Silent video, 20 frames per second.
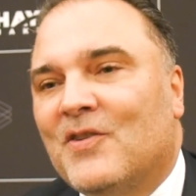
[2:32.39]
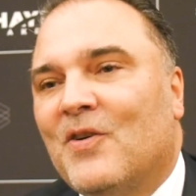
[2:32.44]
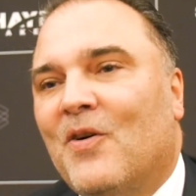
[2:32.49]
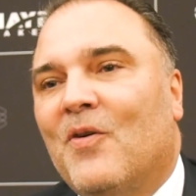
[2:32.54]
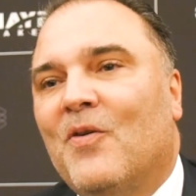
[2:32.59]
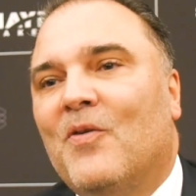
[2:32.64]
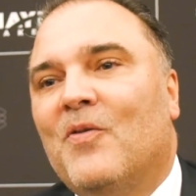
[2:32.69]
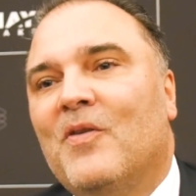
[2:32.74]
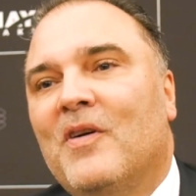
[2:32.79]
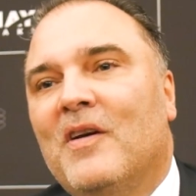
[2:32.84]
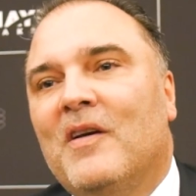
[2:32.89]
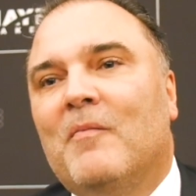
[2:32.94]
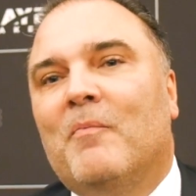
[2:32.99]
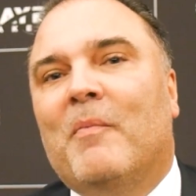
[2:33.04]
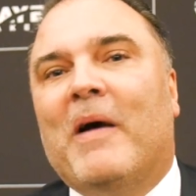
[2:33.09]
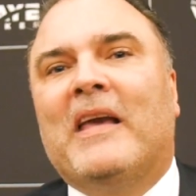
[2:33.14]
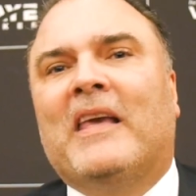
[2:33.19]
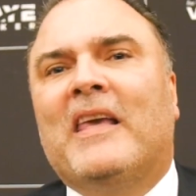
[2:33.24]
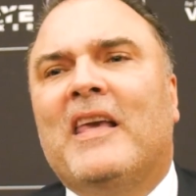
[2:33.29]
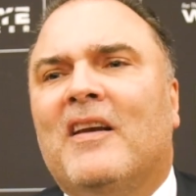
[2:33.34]
So
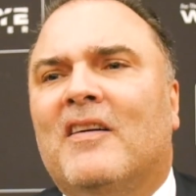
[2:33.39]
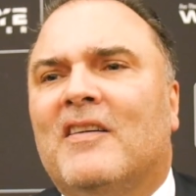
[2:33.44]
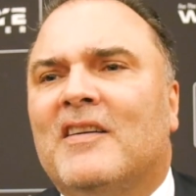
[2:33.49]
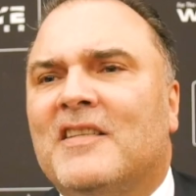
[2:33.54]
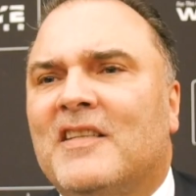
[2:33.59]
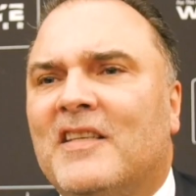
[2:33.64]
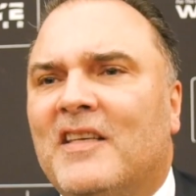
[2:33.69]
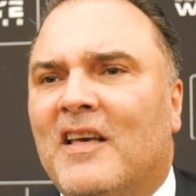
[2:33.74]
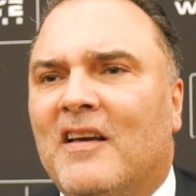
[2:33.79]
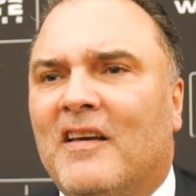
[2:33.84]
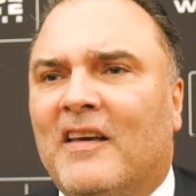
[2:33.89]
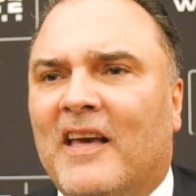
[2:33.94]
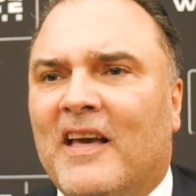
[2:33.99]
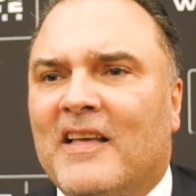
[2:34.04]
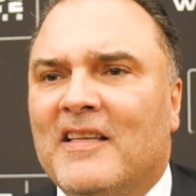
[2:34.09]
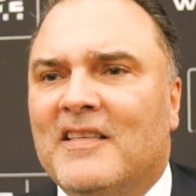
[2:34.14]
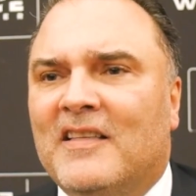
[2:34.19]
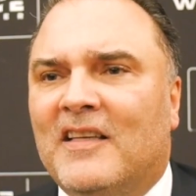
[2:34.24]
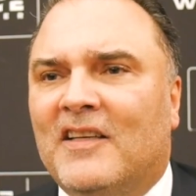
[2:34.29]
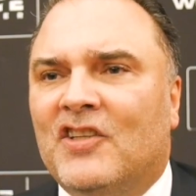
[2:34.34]
Mikey Garcia
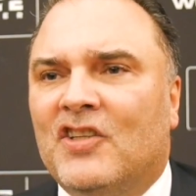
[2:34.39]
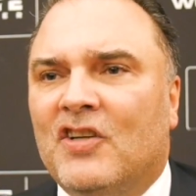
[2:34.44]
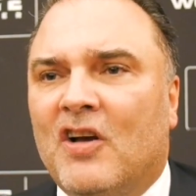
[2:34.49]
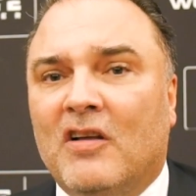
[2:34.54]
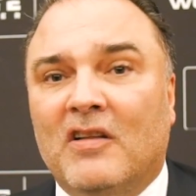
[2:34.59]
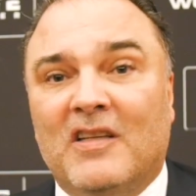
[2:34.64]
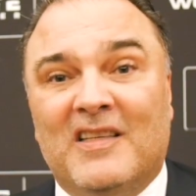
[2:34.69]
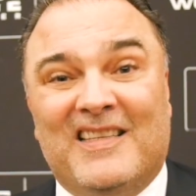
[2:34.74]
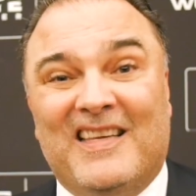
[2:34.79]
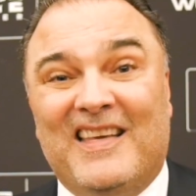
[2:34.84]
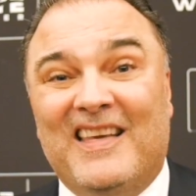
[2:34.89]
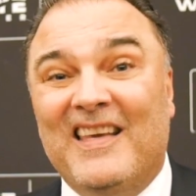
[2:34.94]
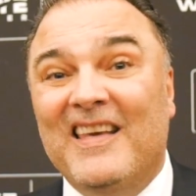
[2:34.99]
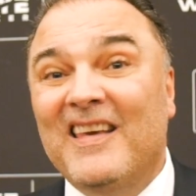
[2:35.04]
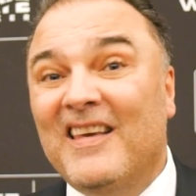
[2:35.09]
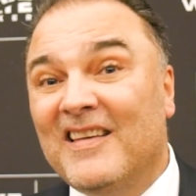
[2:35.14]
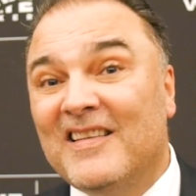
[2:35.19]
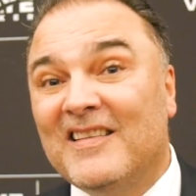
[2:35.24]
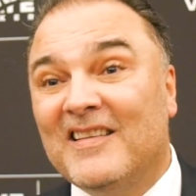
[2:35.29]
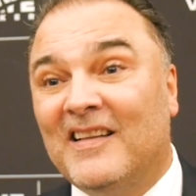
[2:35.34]
against Dejan is
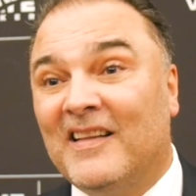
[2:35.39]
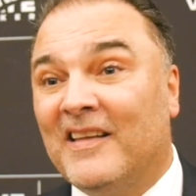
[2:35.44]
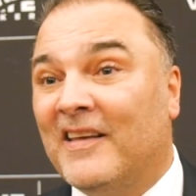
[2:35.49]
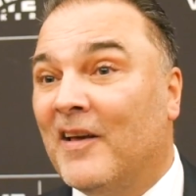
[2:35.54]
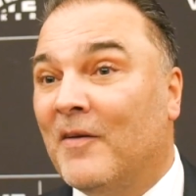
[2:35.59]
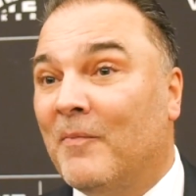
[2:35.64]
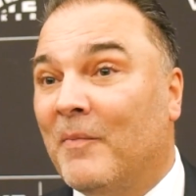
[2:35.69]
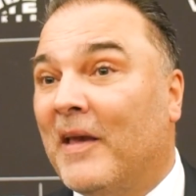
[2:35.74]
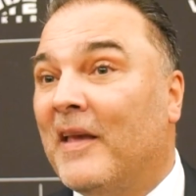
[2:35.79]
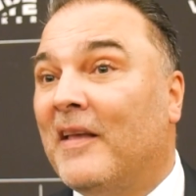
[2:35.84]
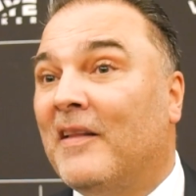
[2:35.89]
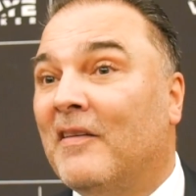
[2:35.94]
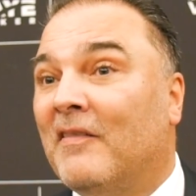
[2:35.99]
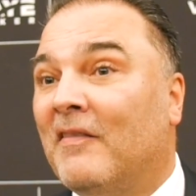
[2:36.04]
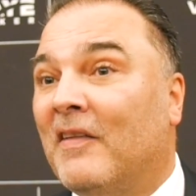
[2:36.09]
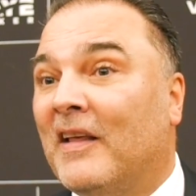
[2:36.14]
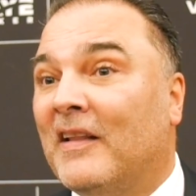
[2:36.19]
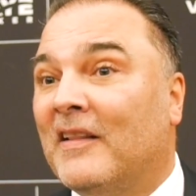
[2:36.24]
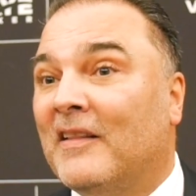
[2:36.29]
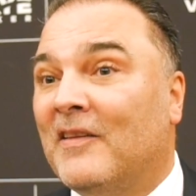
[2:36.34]
easily a main
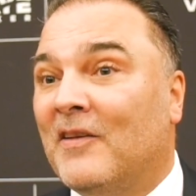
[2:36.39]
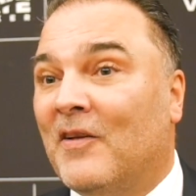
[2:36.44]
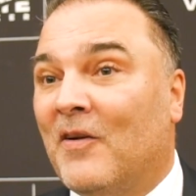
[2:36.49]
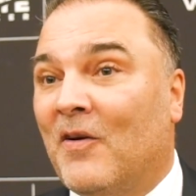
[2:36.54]
event,